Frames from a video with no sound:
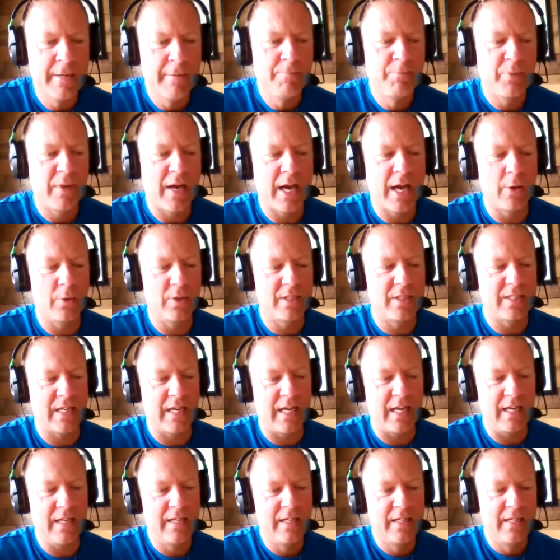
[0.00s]
I would say
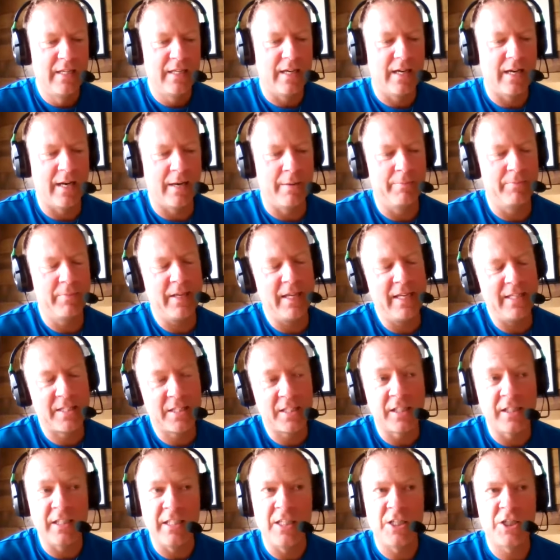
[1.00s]
it's
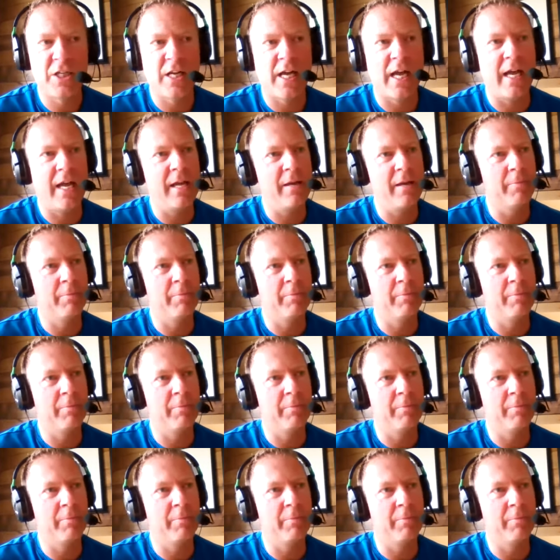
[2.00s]
cliche,